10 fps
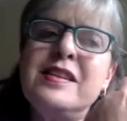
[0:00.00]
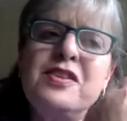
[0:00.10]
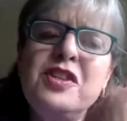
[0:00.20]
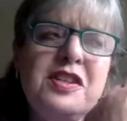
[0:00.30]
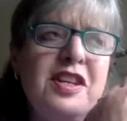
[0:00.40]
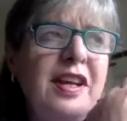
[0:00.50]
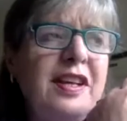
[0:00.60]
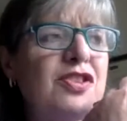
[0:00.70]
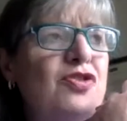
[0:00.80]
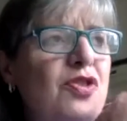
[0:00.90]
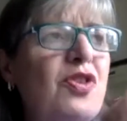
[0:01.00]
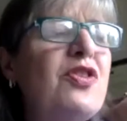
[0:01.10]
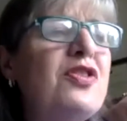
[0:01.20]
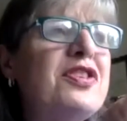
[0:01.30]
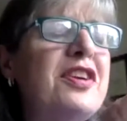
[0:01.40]
and she's an
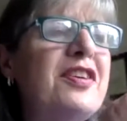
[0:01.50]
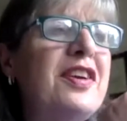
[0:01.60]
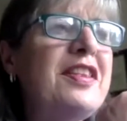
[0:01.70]
extraordinary